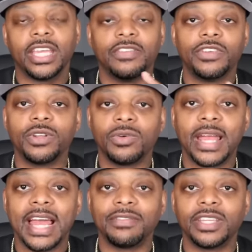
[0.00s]
If you don't
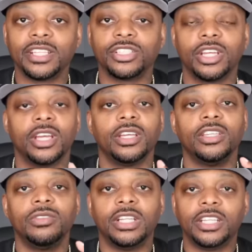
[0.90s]
have this,
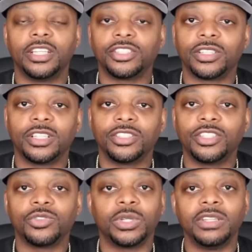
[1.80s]
you need to get your
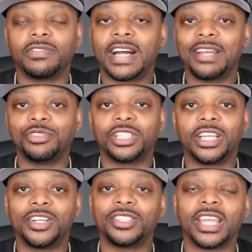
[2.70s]
125
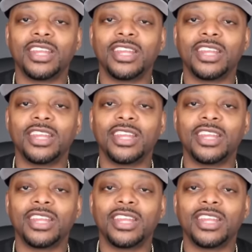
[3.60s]
shares